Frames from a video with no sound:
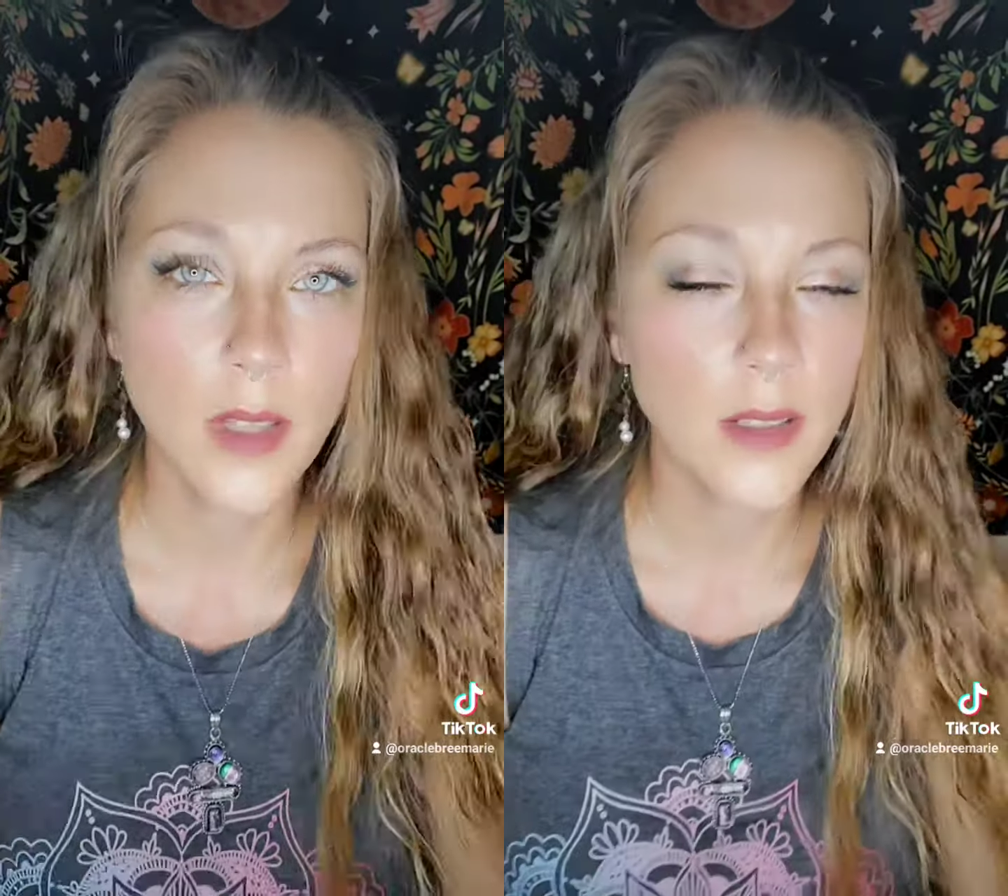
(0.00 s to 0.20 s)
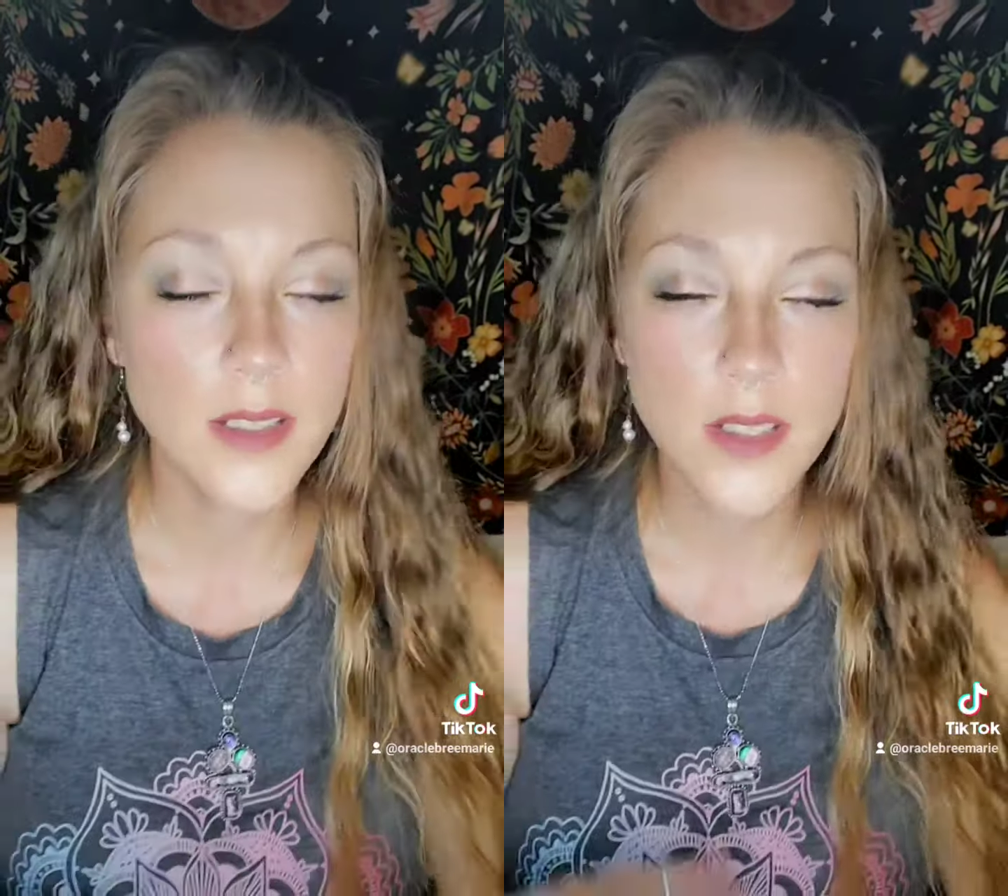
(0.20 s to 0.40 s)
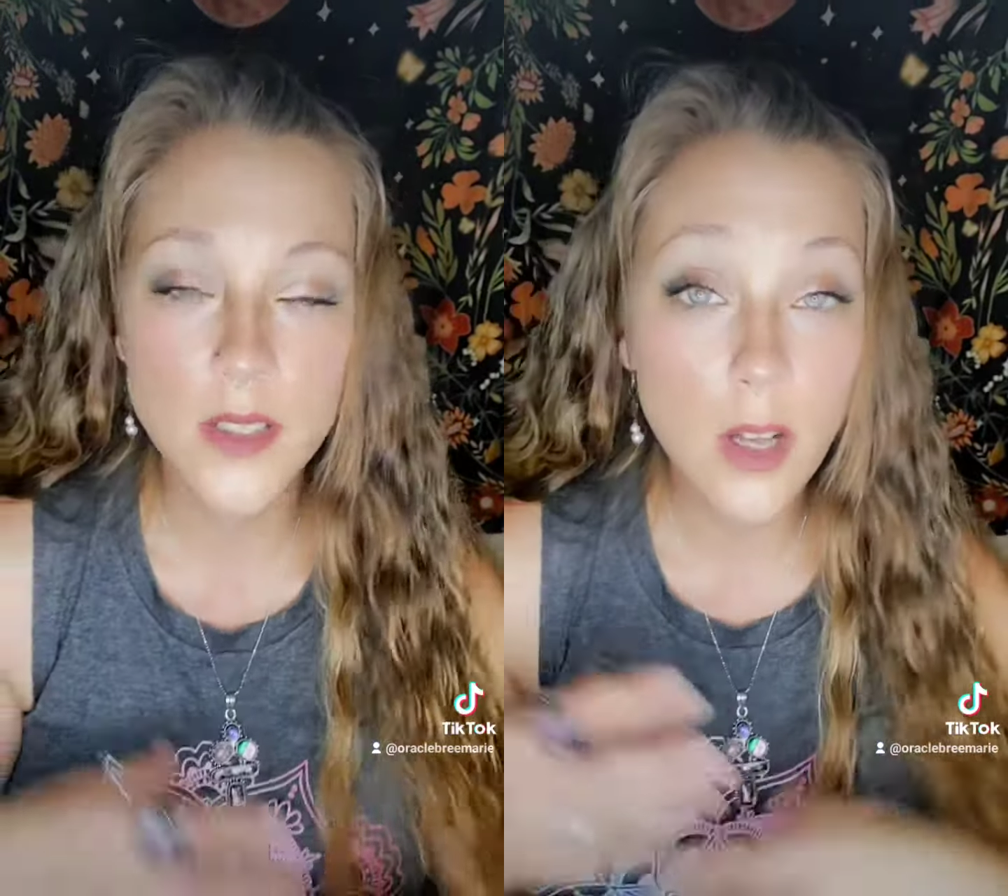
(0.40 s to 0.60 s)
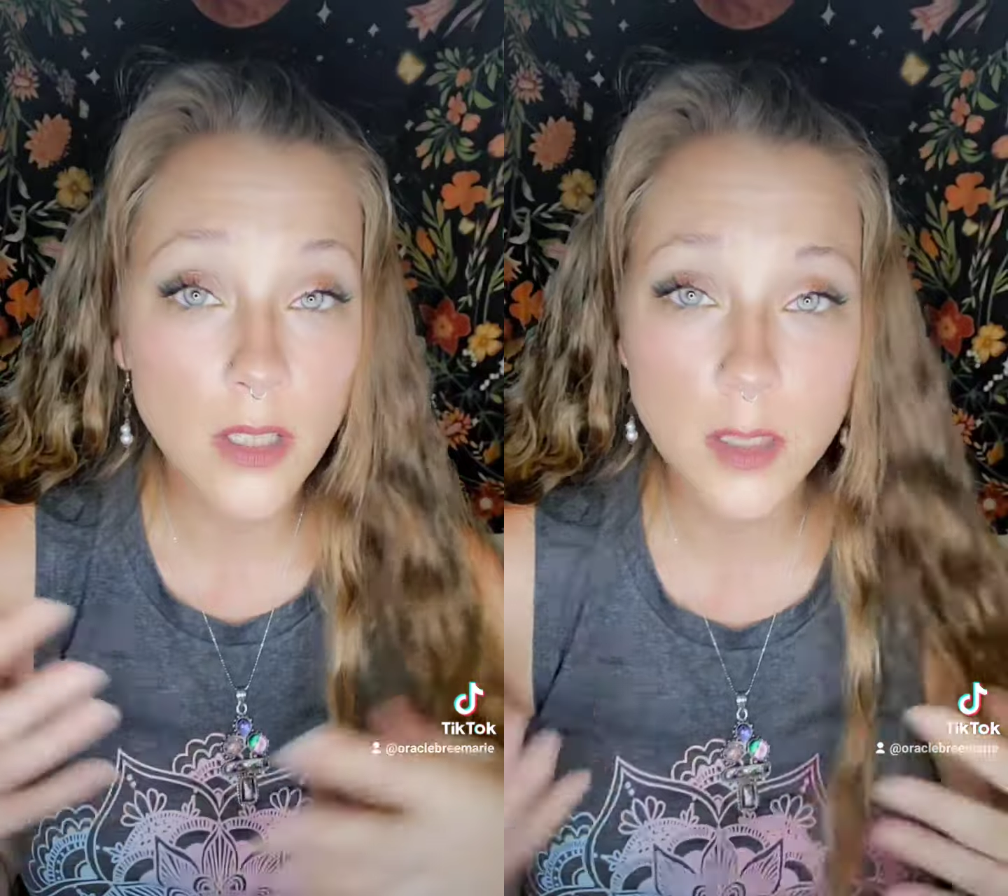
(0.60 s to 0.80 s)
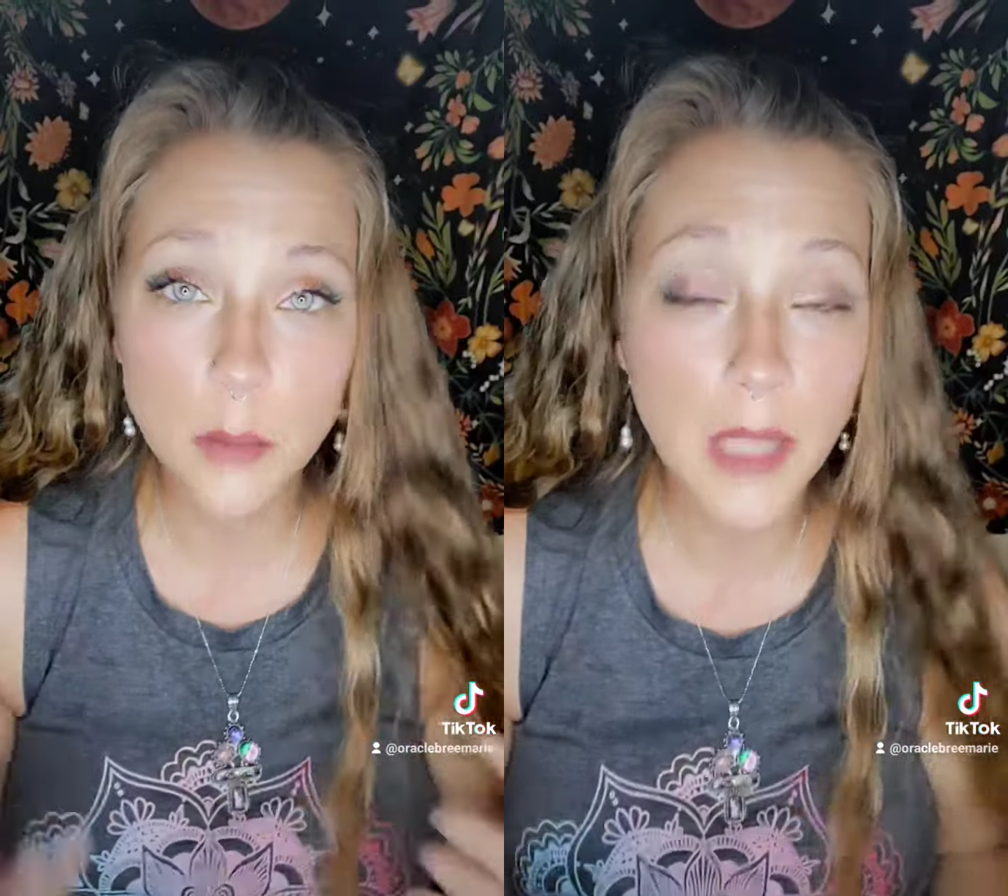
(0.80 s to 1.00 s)
This is
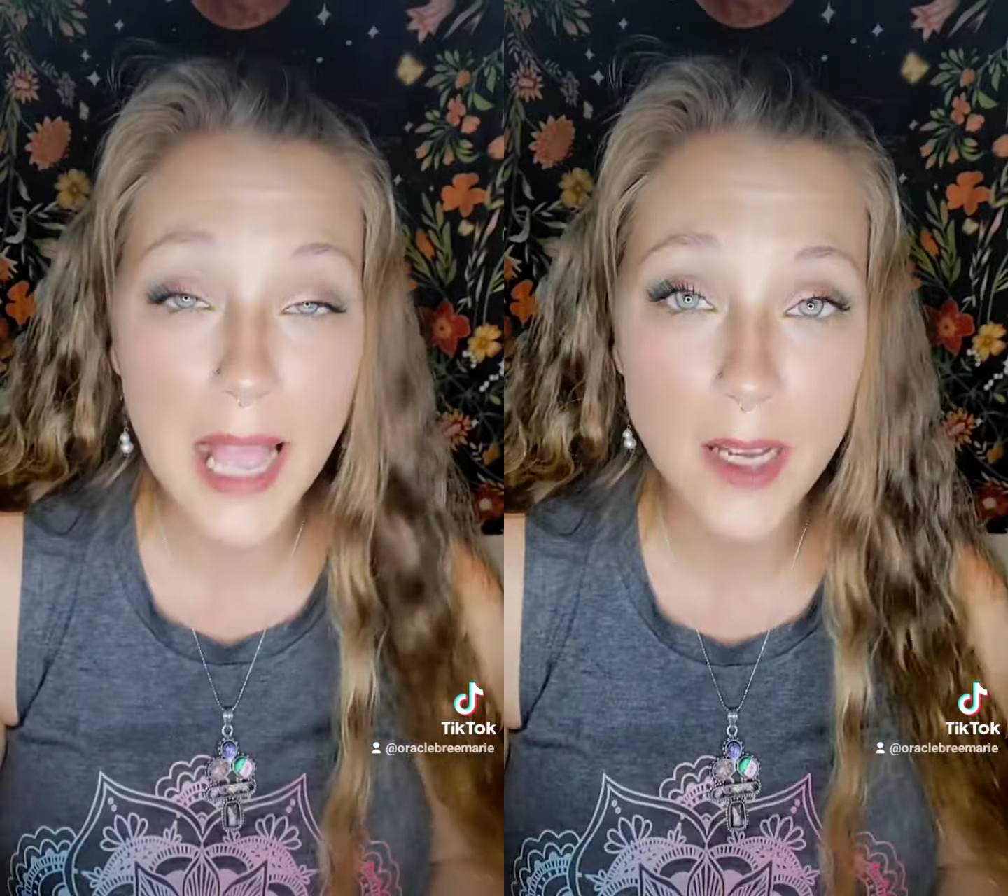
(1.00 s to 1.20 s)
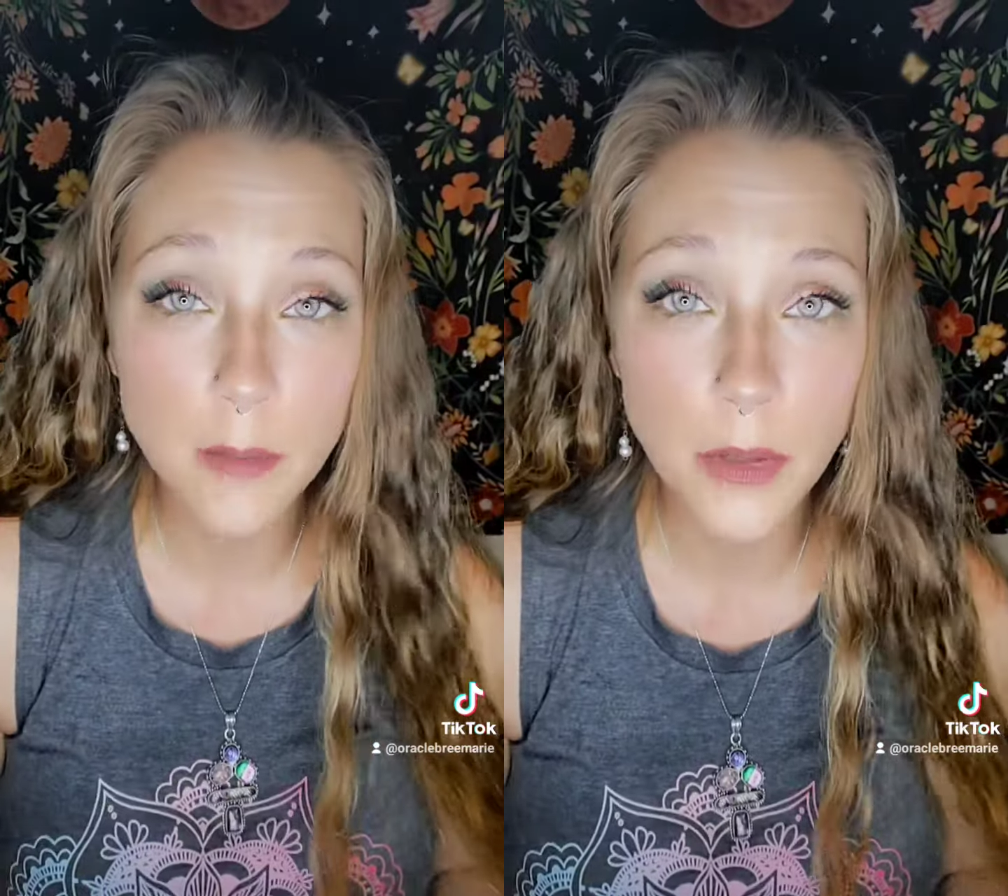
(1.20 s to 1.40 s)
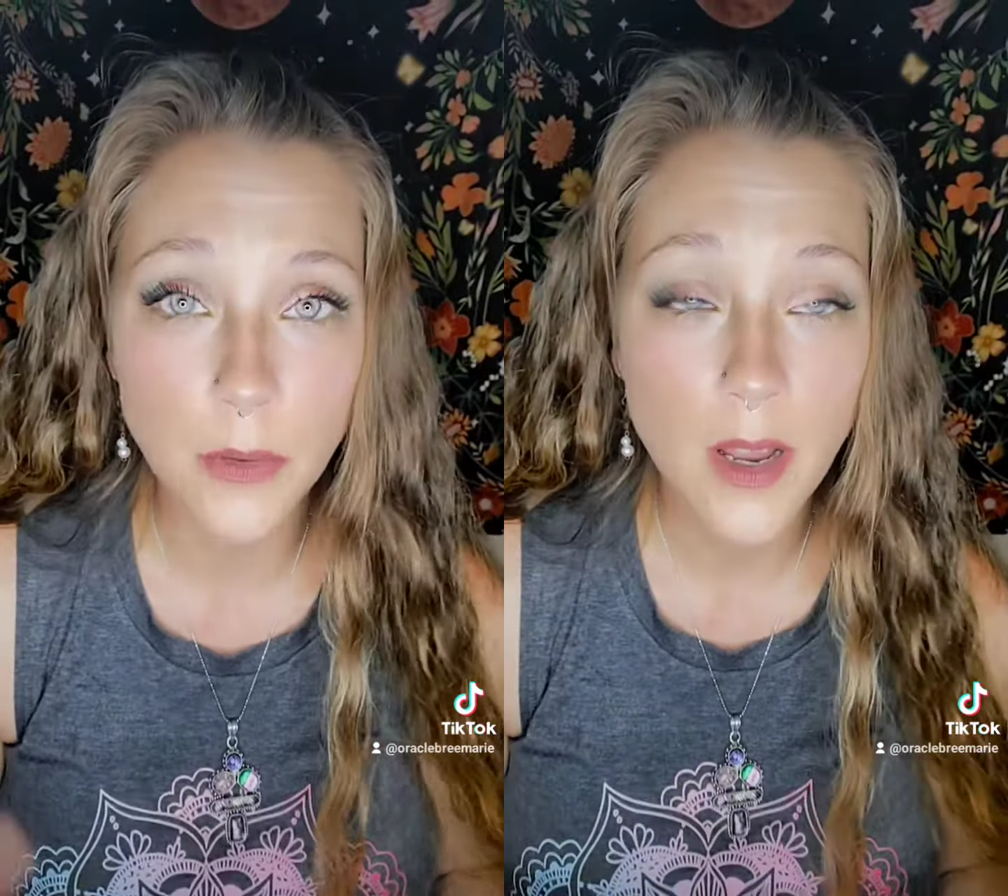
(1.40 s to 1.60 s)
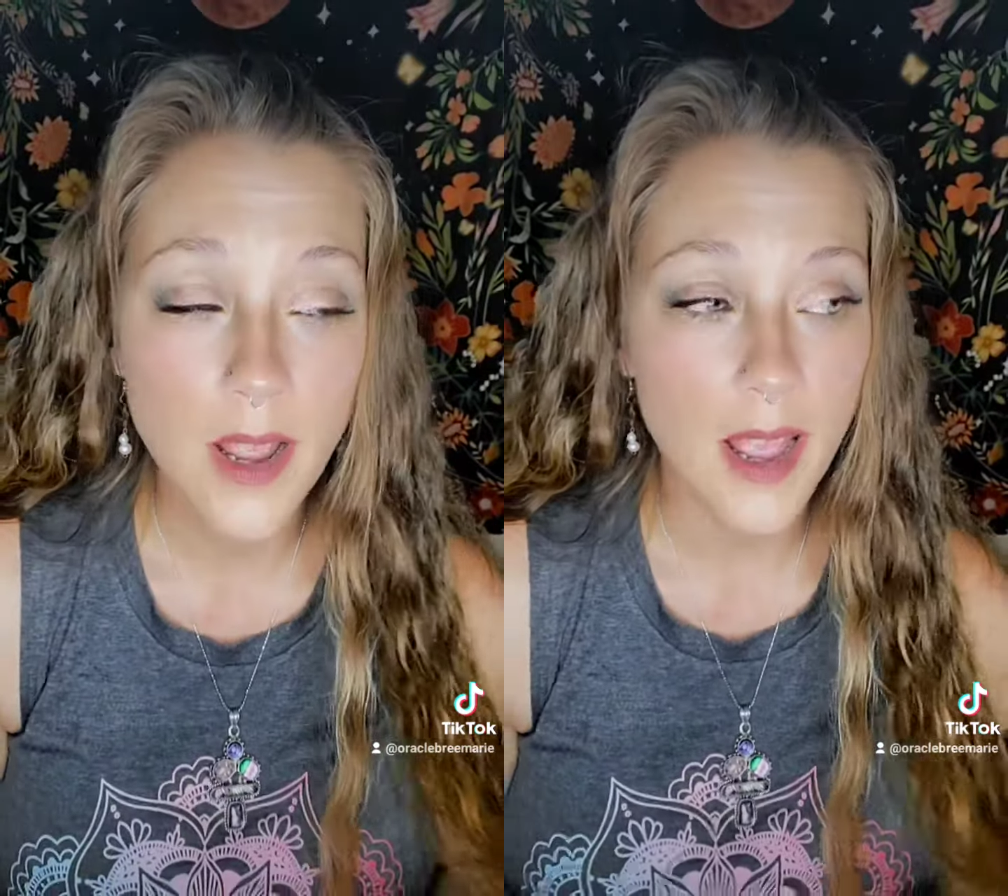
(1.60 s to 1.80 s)
called the black moon.